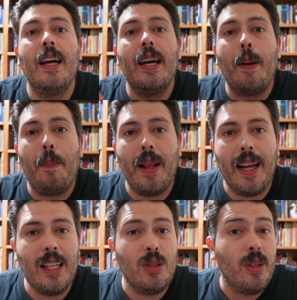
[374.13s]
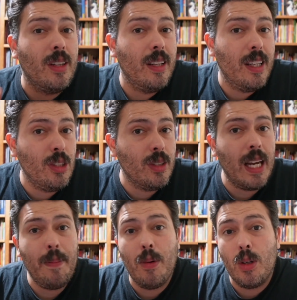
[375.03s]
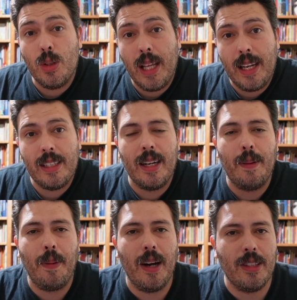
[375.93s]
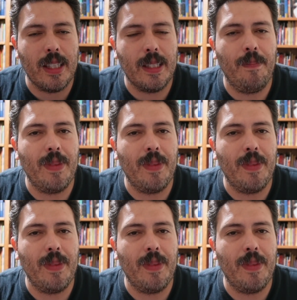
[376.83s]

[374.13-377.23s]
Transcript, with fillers: and applying it to either the issue type or to that entire project.